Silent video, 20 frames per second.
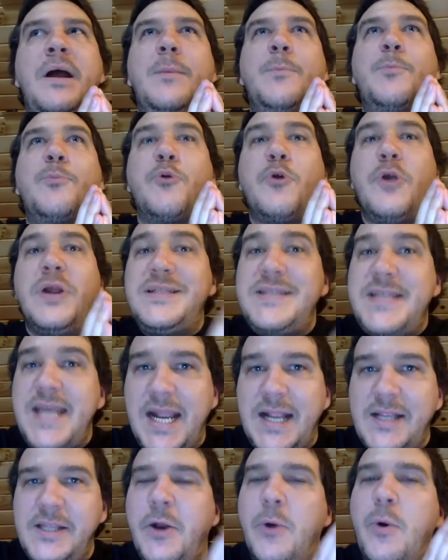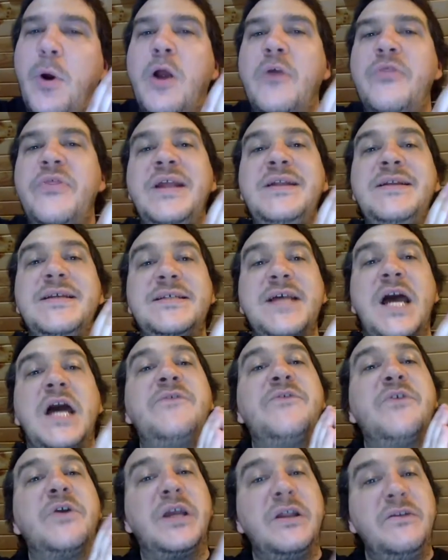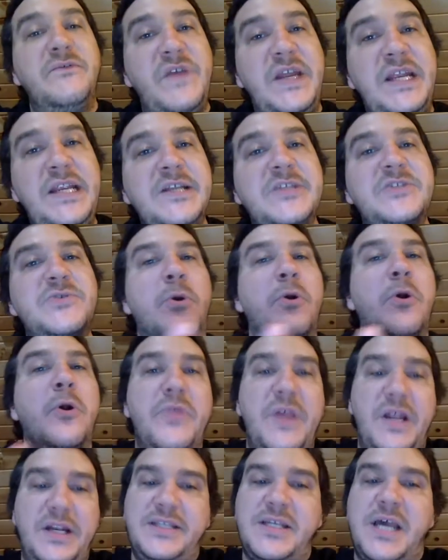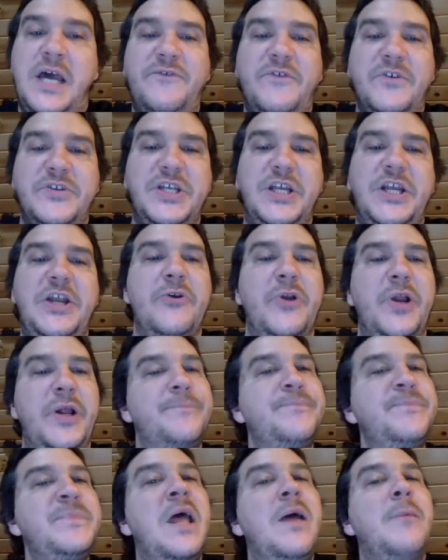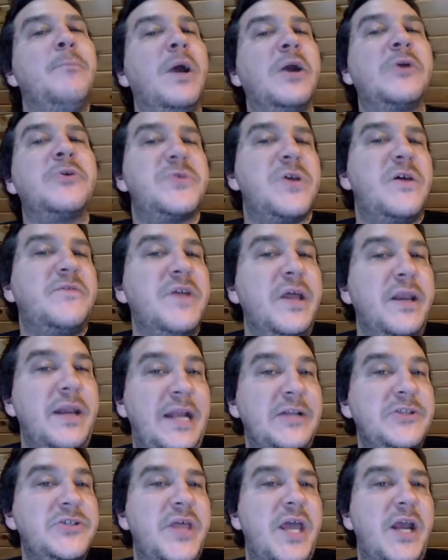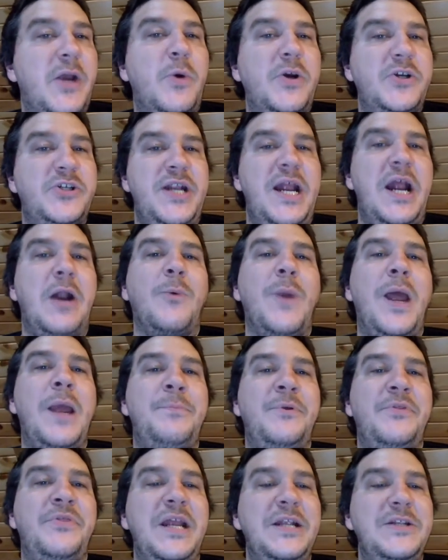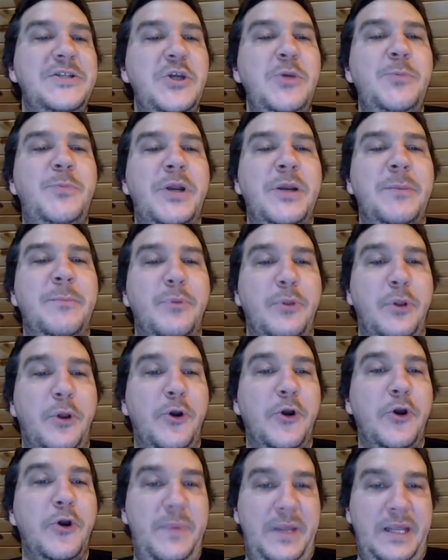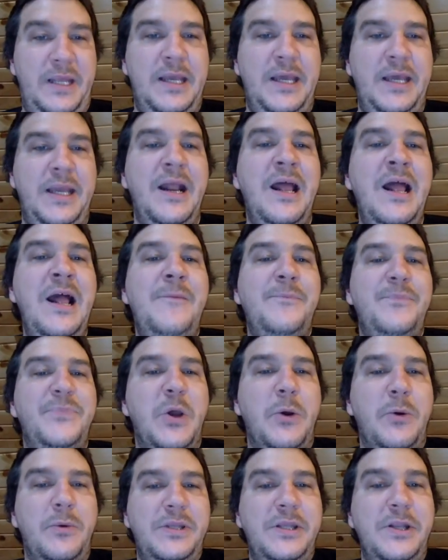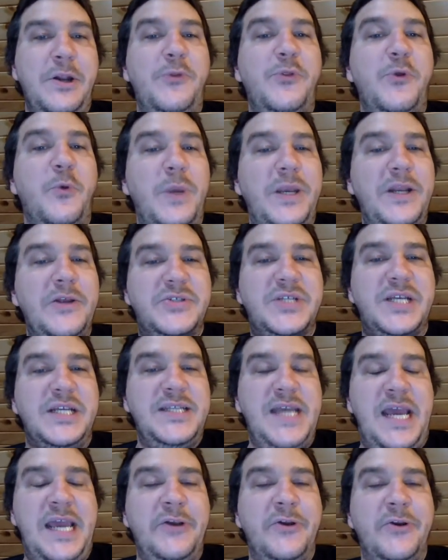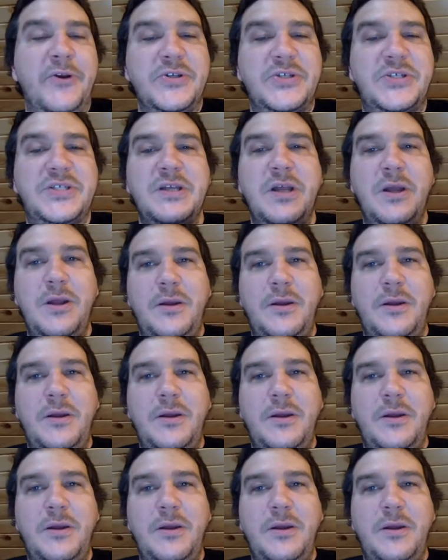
protect, are they designed for convenience or are they designed for security? Microsoft doesn't answer that question outright, but they do put a blurb in the Windows containers